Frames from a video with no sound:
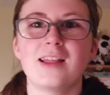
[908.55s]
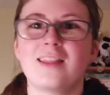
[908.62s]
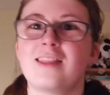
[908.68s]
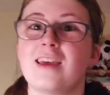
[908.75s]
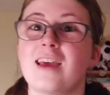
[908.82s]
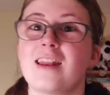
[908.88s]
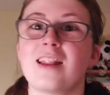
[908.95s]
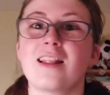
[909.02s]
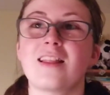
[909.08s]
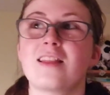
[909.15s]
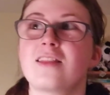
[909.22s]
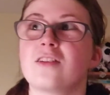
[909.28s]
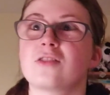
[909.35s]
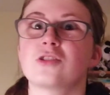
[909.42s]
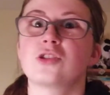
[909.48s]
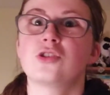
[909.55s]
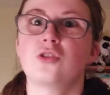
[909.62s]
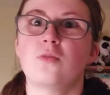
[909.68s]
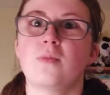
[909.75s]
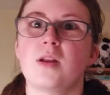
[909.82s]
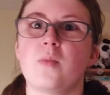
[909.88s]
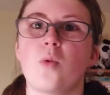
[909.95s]
then there's
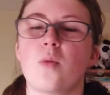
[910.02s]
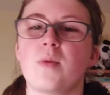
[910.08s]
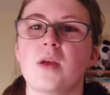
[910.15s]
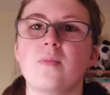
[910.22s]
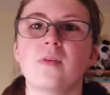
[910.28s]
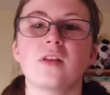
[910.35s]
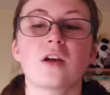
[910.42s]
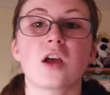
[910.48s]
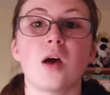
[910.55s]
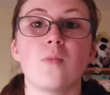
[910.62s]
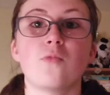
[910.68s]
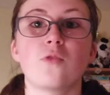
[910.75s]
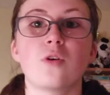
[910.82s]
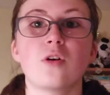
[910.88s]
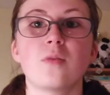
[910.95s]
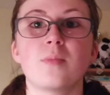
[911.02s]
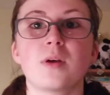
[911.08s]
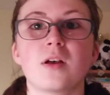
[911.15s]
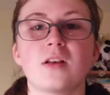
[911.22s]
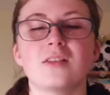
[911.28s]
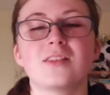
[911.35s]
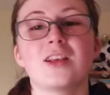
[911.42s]
so many more people that come for her
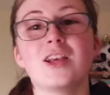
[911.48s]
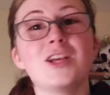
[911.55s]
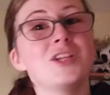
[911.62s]
because